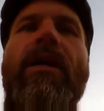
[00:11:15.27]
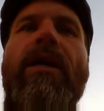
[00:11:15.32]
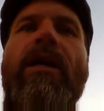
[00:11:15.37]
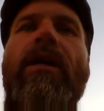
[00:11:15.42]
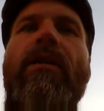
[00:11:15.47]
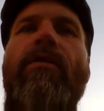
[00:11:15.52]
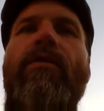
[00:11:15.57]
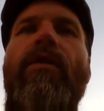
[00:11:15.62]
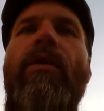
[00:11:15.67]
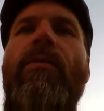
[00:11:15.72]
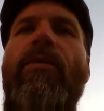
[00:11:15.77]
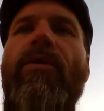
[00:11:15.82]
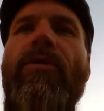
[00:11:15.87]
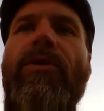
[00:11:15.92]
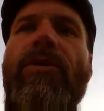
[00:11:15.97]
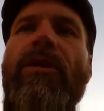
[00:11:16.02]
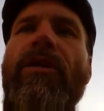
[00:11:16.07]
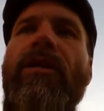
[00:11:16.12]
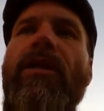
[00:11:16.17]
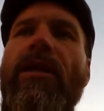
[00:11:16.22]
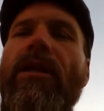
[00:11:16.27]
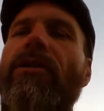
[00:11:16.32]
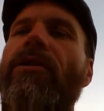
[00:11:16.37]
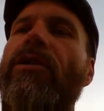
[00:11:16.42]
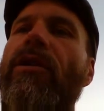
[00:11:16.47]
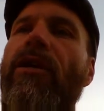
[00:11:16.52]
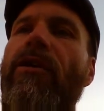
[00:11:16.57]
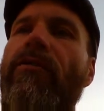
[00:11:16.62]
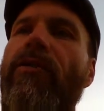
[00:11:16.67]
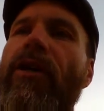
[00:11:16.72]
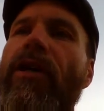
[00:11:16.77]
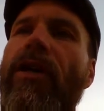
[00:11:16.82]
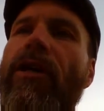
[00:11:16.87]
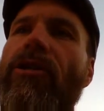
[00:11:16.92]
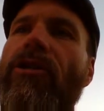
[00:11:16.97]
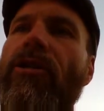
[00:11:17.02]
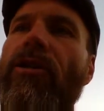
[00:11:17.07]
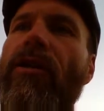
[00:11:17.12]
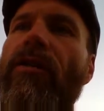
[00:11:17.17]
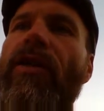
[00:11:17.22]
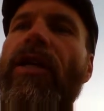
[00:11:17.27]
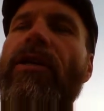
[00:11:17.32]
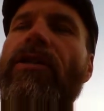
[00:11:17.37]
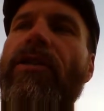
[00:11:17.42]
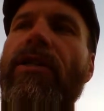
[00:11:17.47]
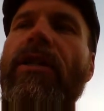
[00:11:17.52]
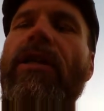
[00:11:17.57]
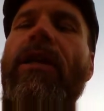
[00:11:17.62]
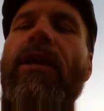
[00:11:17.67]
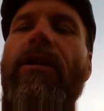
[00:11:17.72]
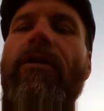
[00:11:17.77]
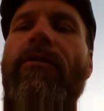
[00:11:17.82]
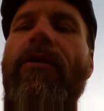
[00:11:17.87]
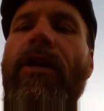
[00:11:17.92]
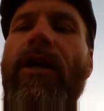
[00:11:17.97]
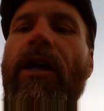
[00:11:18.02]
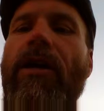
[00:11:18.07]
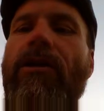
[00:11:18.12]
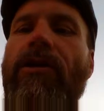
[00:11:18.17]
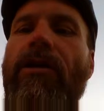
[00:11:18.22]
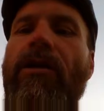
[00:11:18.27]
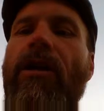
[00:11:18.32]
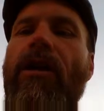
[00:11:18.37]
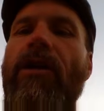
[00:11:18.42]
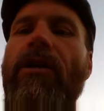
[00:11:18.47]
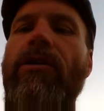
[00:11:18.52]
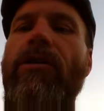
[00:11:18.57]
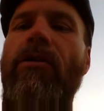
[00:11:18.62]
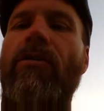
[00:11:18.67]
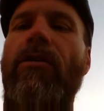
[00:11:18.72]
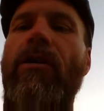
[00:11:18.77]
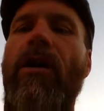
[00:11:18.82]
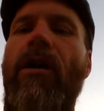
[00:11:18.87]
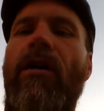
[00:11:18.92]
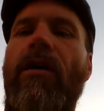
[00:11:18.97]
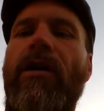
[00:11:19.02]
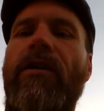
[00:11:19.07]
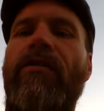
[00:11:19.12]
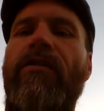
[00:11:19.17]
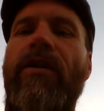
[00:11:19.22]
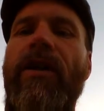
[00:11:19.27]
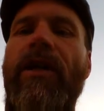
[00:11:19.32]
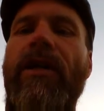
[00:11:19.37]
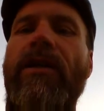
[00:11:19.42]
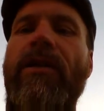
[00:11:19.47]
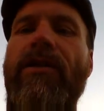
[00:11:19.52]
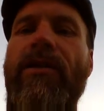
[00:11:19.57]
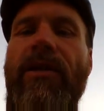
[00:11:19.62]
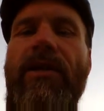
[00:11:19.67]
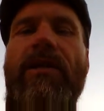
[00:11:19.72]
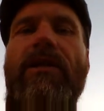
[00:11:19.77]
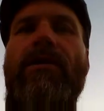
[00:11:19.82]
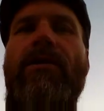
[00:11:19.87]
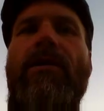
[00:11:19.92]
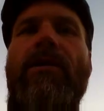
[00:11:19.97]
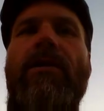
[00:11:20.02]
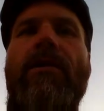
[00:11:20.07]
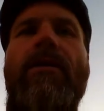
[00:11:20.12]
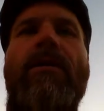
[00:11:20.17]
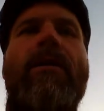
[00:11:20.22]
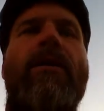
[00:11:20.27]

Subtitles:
If a person needs clarification, they seek clarification. Don't call it a fucking disease.